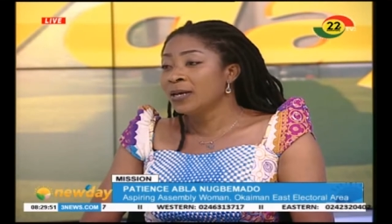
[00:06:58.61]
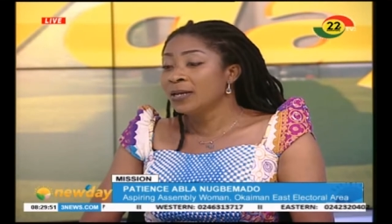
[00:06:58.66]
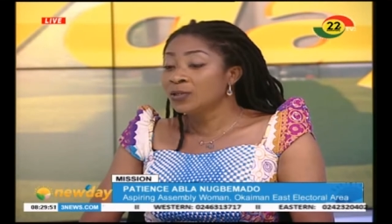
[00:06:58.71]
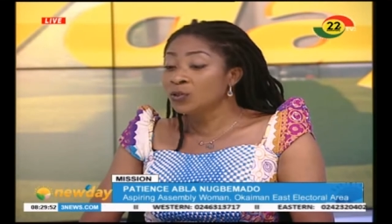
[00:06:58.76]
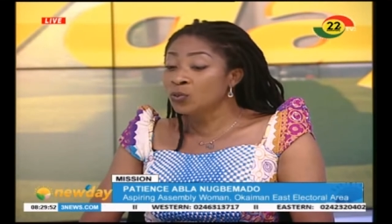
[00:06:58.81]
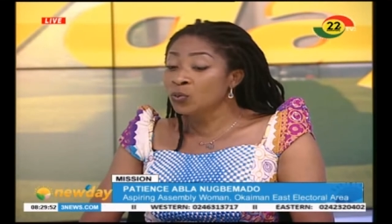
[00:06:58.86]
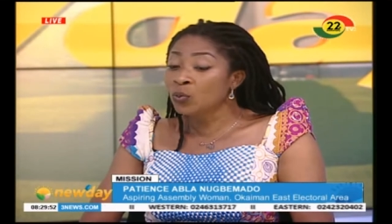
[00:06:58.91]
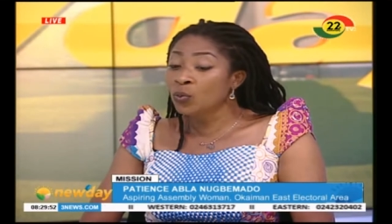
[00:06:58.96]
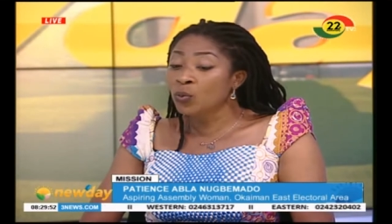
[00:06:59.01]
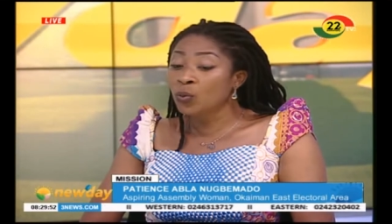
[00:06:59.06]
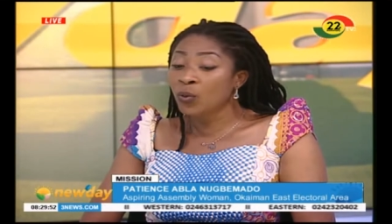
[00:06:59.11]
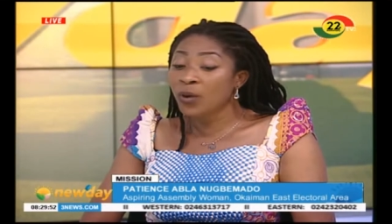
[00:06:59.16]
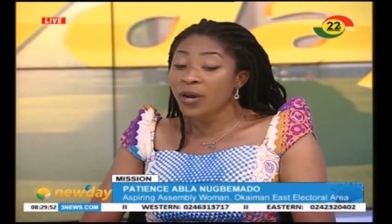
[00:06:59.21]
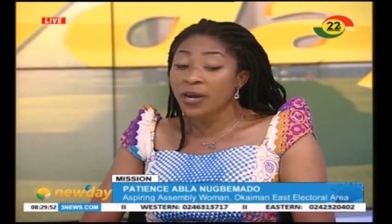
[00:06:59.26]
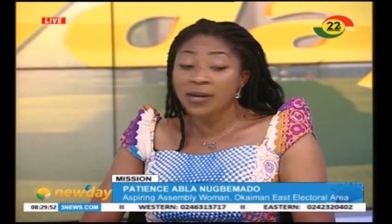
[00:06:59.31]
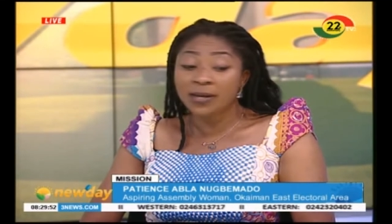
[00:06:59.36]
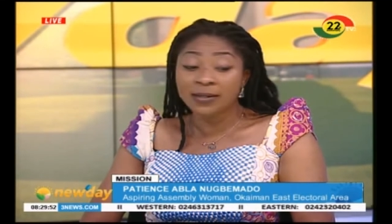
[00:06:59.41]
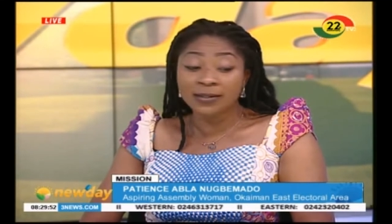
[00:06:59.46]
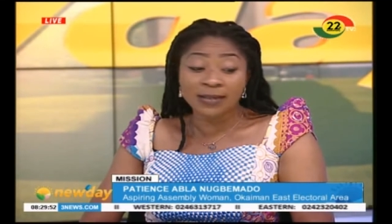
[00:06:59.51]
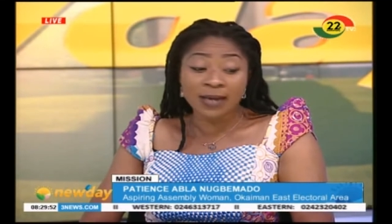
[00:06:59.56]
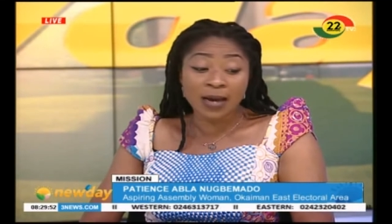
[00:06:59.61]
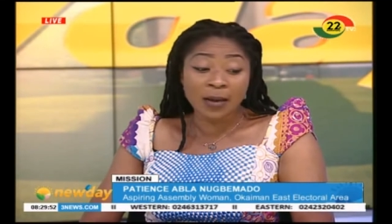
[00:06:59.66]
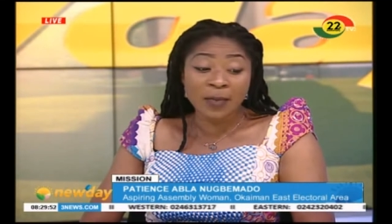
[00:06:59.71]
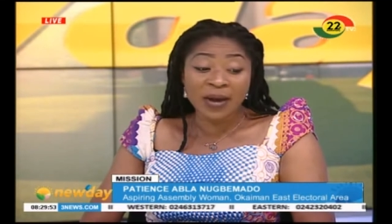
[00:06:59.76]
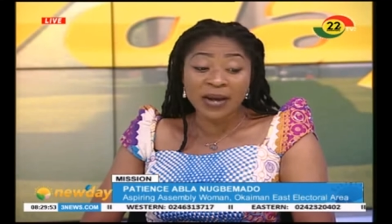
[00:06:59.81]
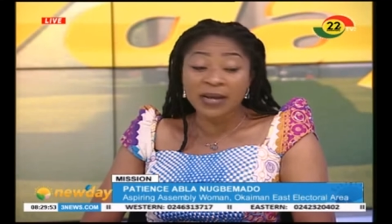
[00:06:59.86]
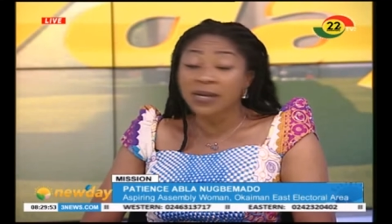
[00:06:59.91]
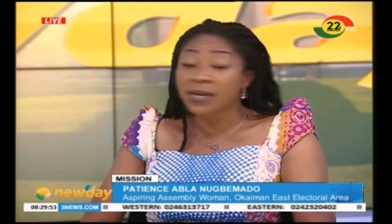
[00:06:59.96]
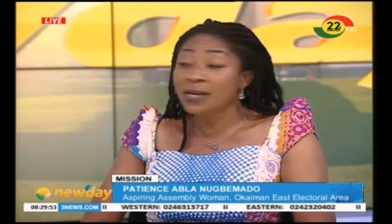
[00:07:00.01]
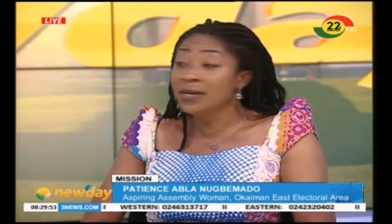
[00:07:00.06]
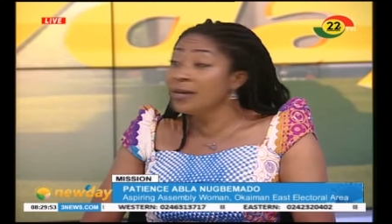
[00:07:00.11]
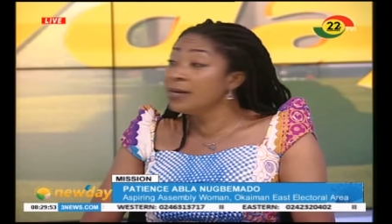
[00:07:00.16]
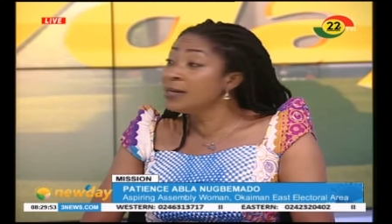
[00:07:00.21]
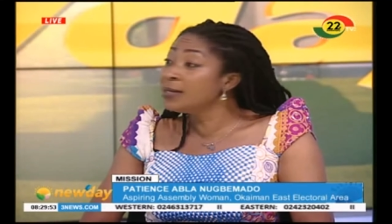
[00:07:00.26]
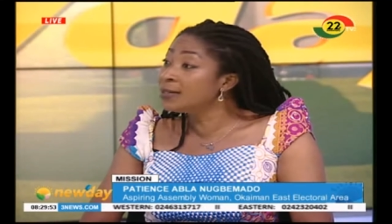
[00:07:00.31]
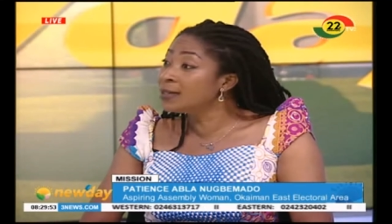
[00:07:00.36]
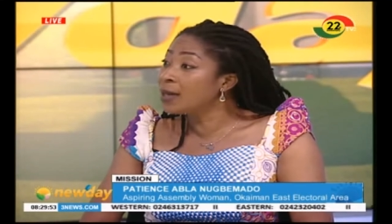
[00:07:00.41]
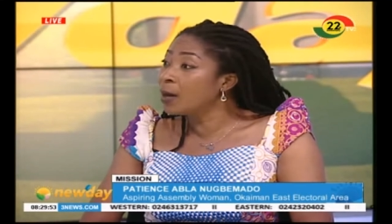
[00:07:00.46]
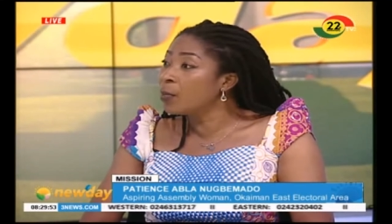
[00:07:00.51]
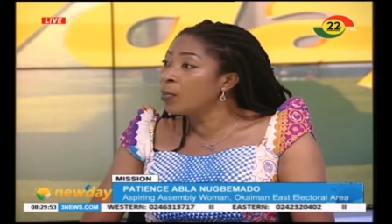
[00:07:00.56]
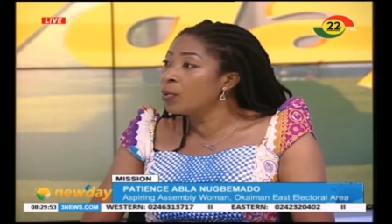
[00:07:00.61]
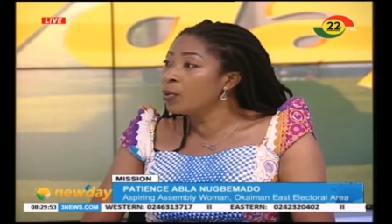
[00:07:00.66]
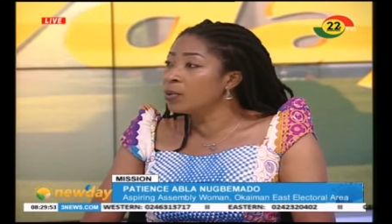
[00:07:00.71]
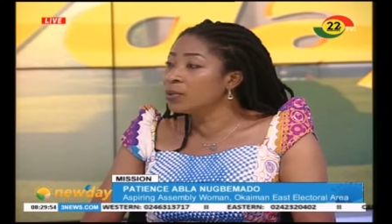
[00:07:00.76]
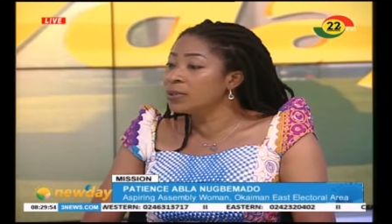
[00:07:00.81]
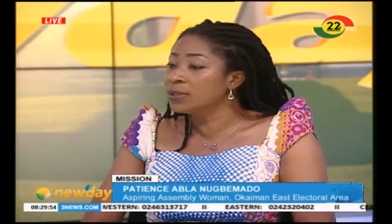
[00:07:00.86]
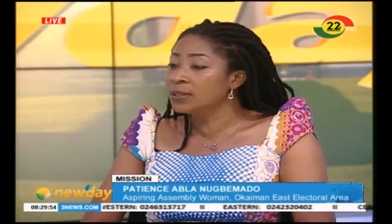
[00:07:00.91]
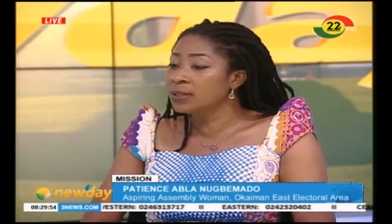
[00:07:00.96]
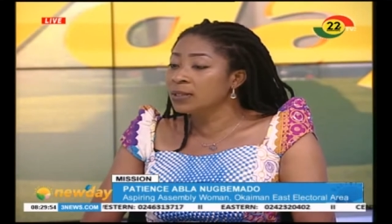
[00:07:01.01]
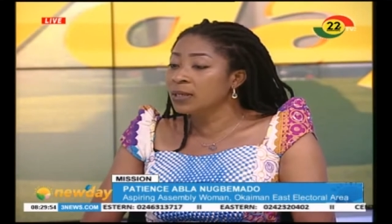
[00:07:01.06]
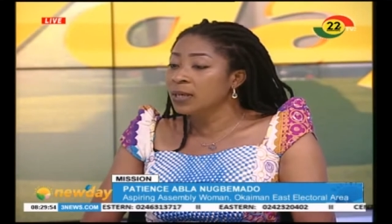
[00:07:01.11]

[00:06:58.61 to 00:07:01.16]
So anytime I need any support,